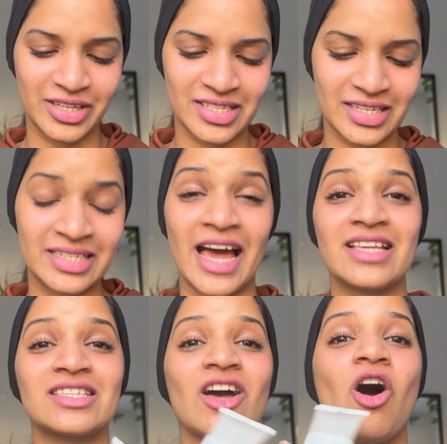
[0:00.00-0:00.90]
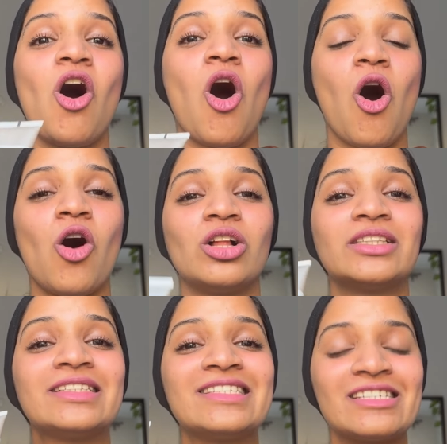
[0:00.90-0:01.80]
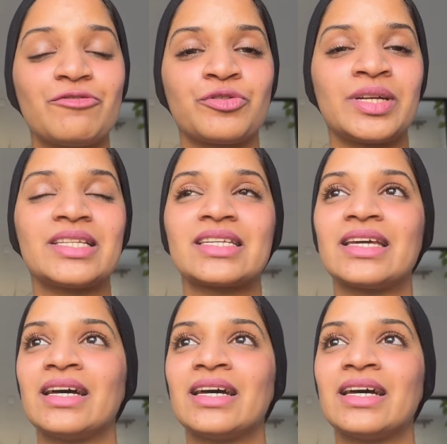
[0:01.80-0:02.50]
It has all the different